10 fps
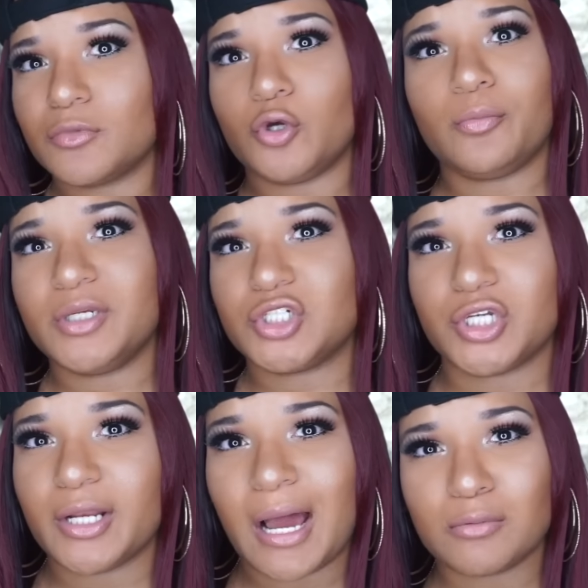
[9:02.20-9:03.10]
don't mean
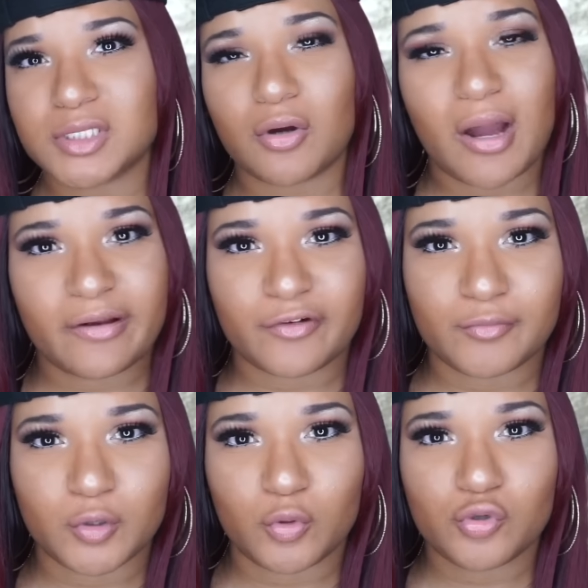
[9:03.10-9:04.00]
shit. And how is he gonna hide it
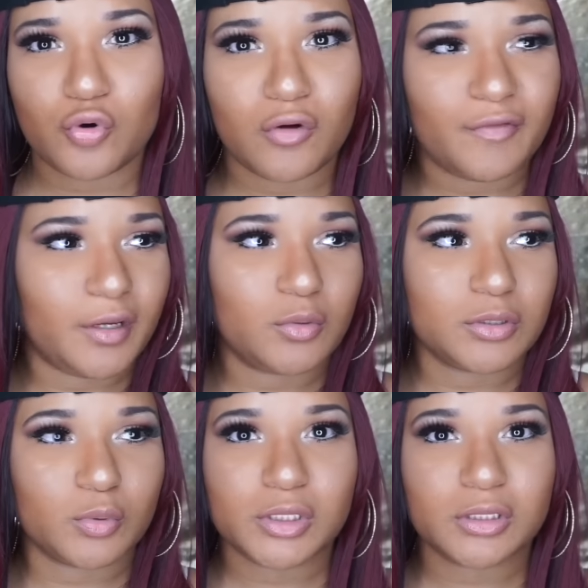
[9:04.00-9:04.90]
from you? When you go over there,
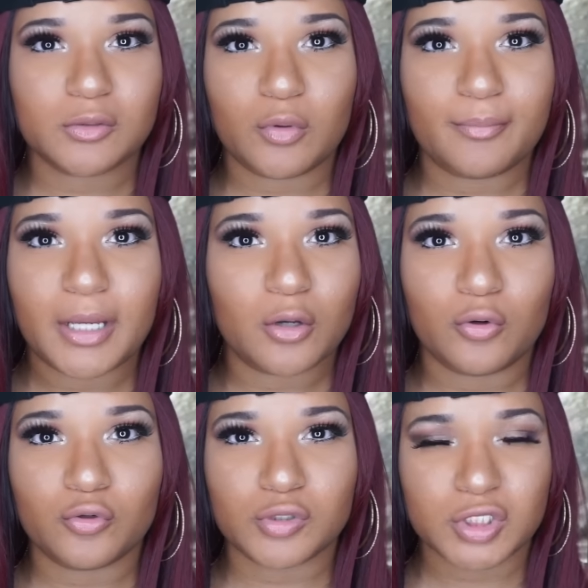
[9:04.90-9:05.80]
what Bella
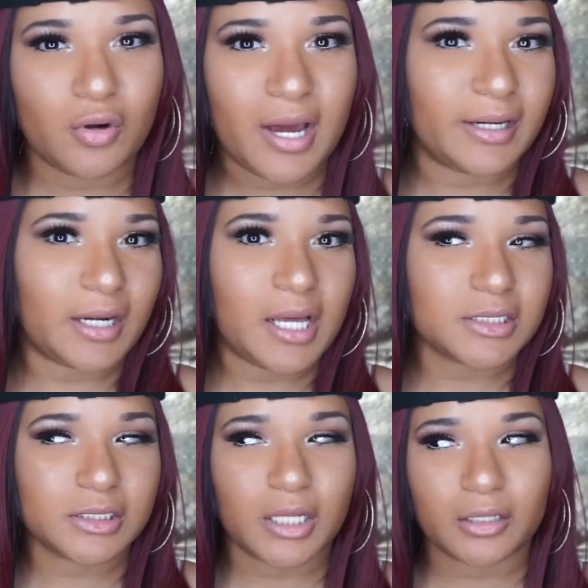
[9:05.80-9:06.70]
gonna do? She gonna hide in the
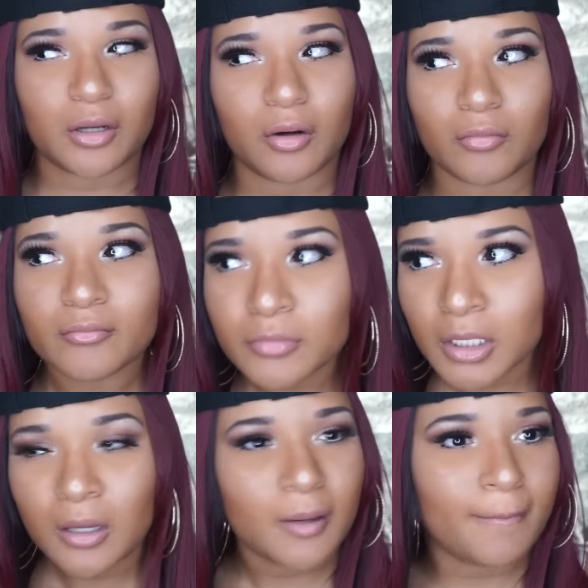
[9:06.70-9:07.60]
closet? Like, no.
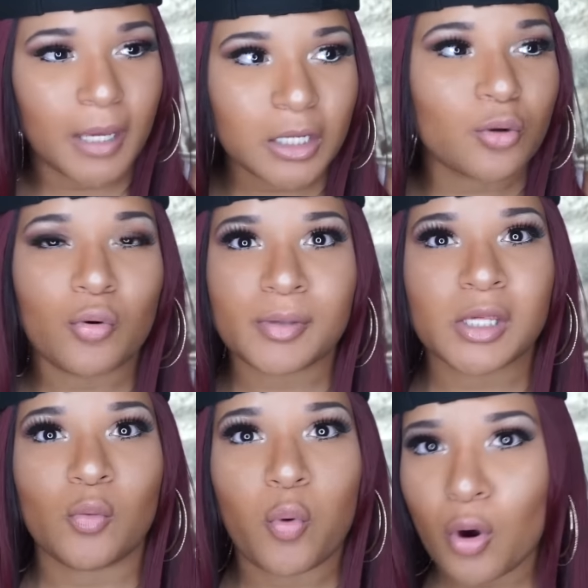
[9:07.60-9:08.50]
Bella gonna
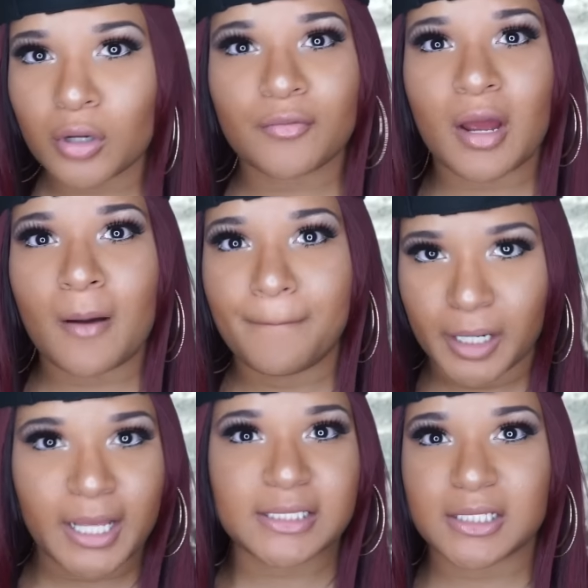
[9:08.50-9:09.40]
be walking around
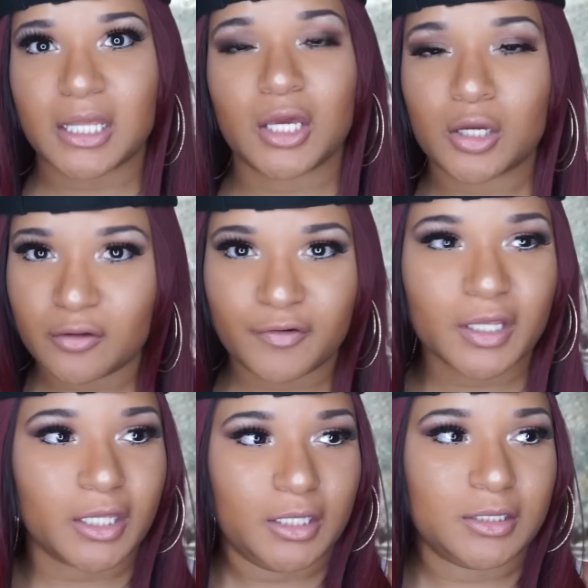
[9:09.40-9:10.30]
butt-ass naked cooking for the
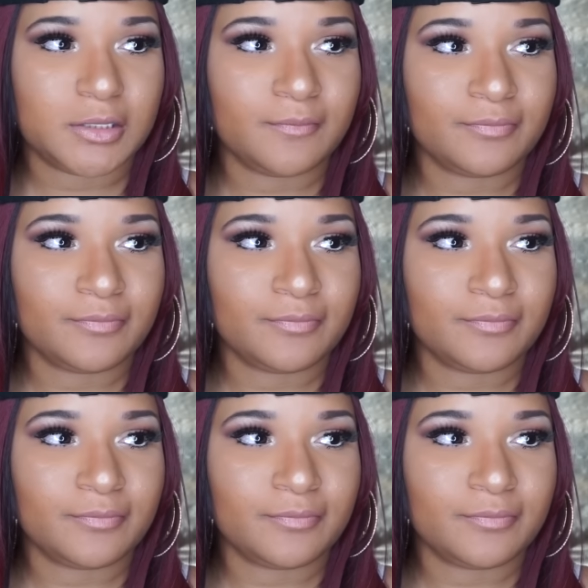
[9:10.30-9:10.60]
kids.